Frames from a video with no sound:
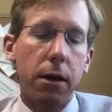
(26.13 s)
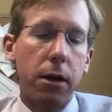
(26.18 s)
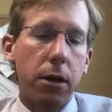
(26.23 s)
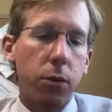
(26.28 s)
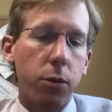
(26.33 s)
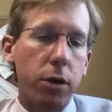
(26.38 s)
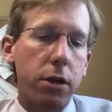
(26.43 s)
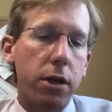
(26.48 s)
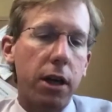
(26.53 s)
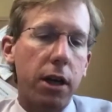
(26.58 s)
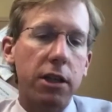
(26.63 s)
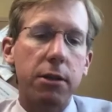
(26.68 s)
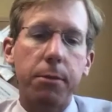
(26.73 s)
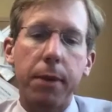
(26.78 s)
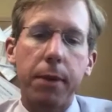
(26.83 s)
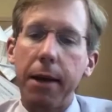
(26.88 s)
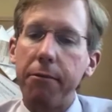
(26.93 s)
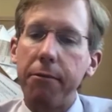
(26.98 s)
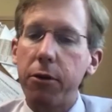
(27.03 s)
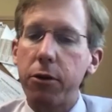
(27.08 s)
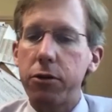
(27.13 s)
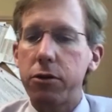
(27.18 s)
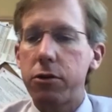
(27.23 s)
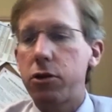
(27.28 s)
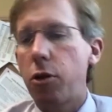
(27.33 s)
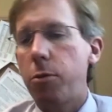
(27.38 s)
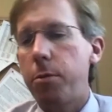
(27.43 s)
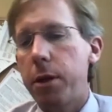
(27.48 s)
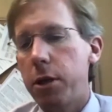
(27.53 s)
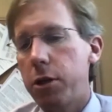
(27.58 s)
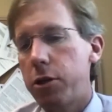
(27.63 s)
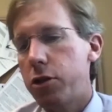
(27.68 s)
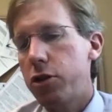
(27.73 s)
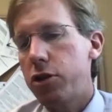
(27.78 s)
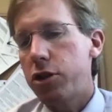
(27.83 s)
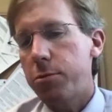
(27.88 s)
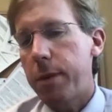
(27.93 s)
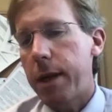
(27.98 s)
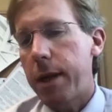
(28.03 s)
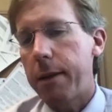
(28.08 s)
rituximab versus
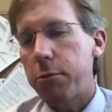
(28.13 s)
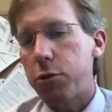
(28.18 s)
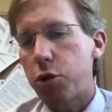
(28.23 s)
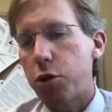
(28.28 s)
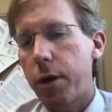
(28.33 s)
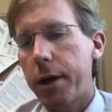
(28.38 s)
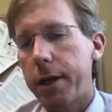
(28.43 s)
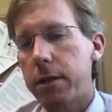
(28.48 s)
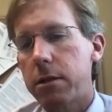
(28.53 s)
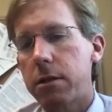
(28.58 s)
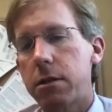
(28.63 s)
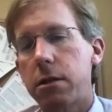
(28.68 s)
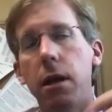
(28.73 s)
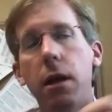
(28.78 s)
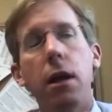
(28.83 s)
obinutuzumab choice,